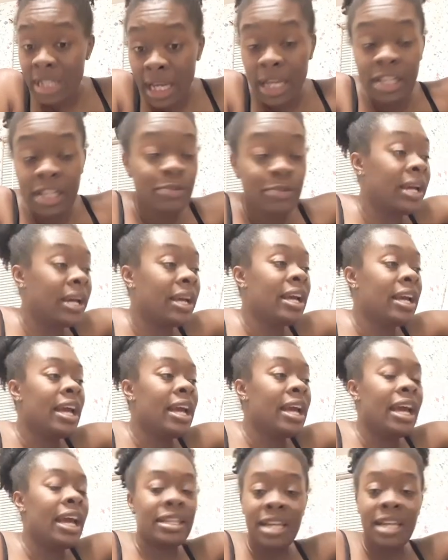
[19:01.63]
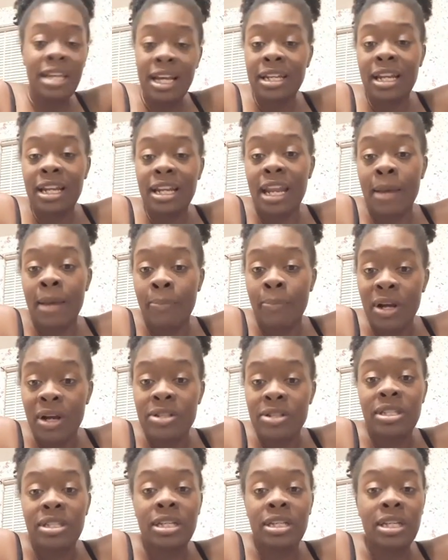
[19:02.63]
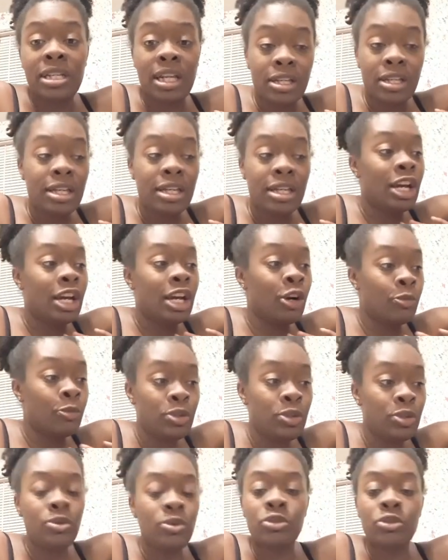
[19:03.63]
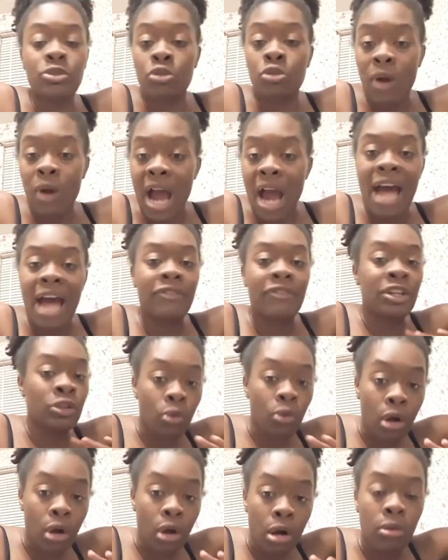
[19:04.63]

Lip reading: but at the end of that person can help you thrive and grow.